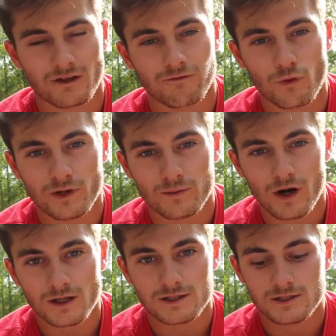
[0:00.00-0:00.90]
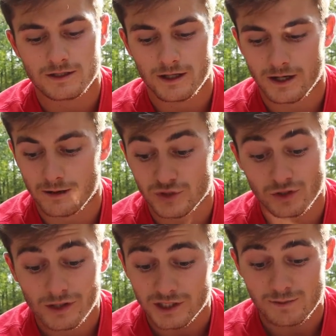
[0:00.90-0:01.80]
like 40 bucks. Um,
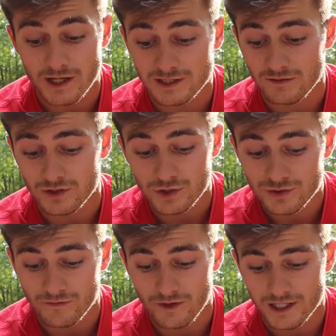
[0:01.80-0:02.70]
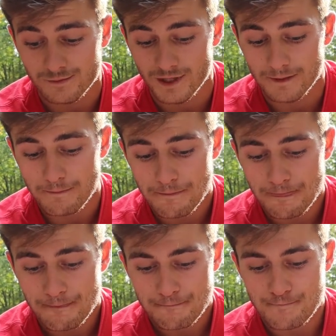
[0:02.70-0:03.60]
so they're expensive, huge investment.
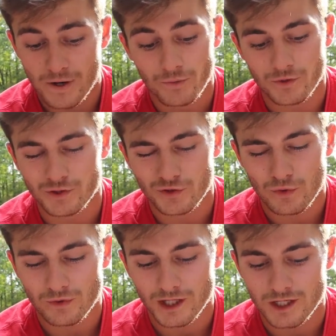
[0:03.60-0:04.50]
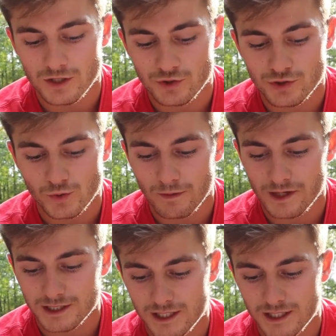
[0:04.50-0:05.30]
But when you're throwing like a huge swim bait